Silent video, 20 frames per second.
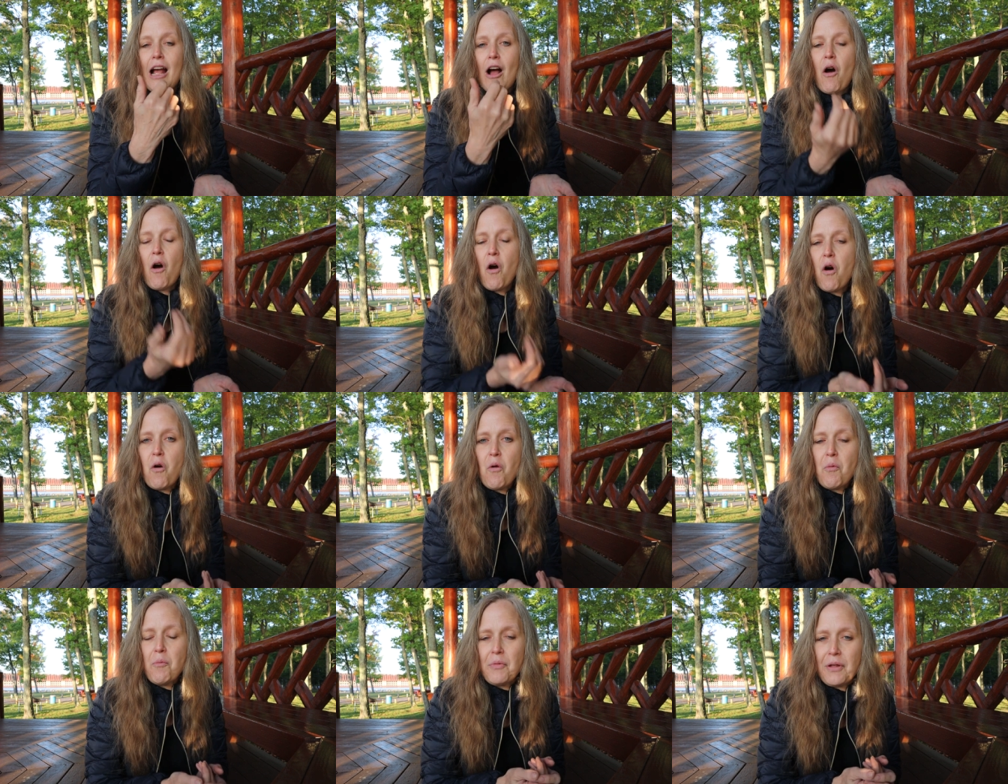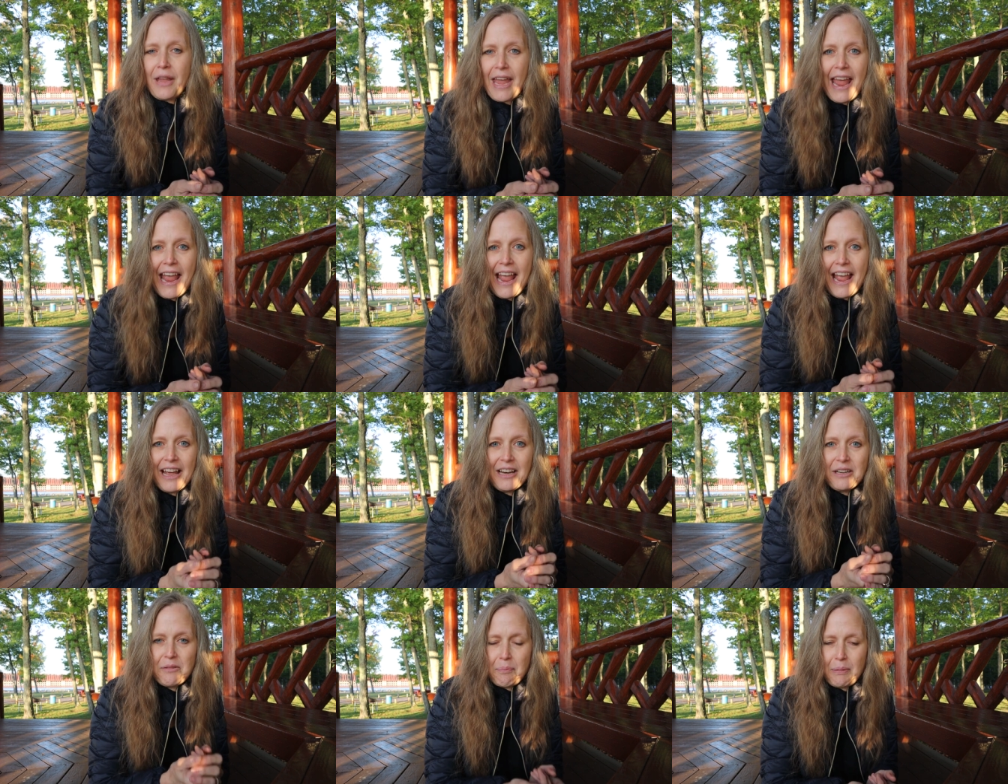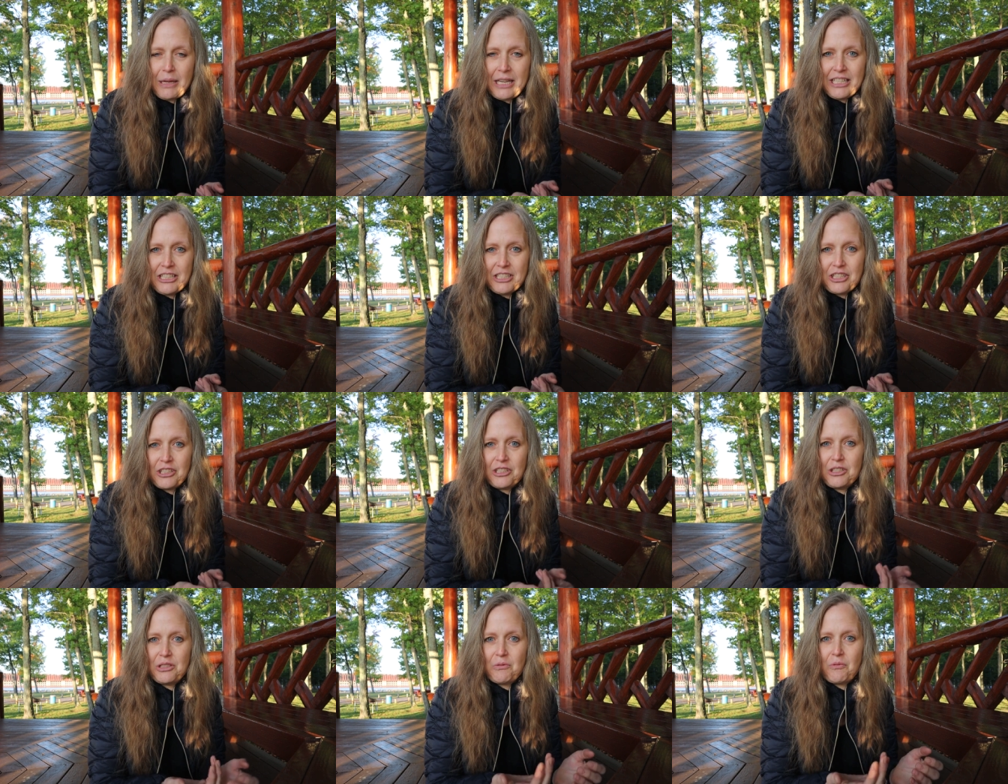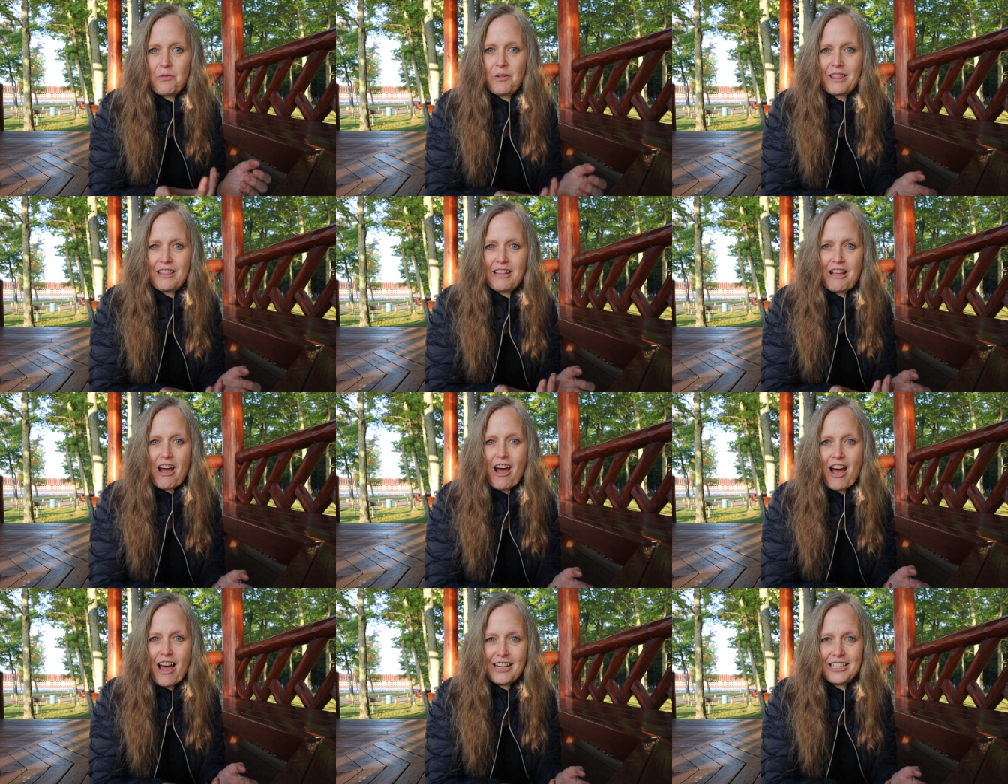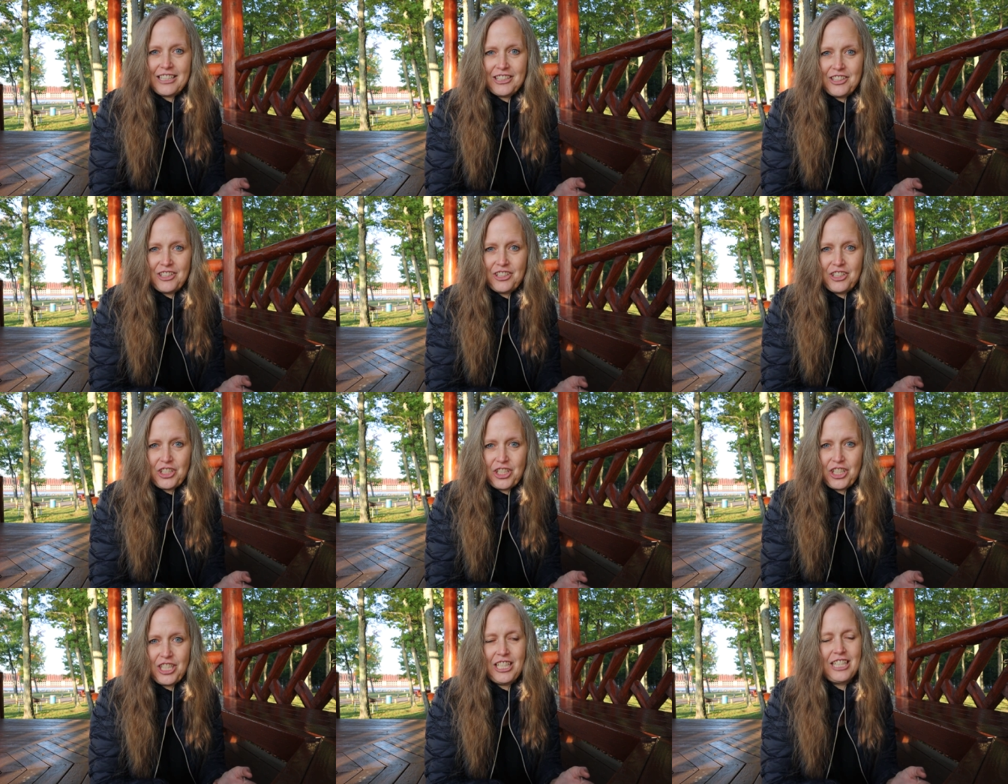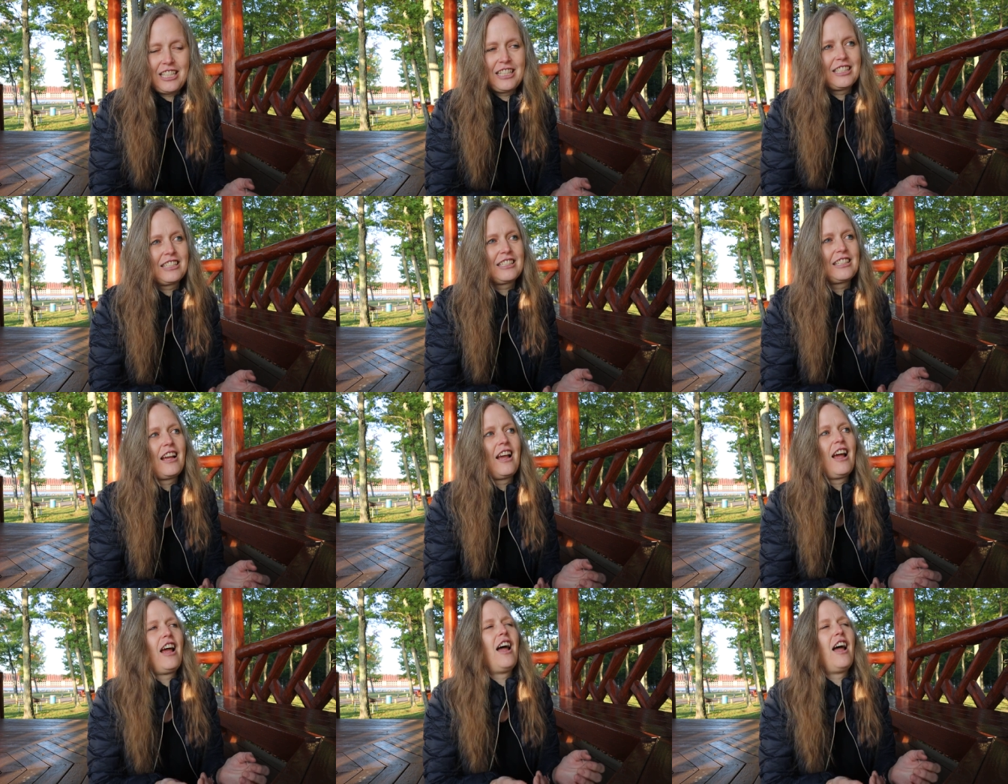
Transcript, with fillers: home canned peaches with cottage cheese.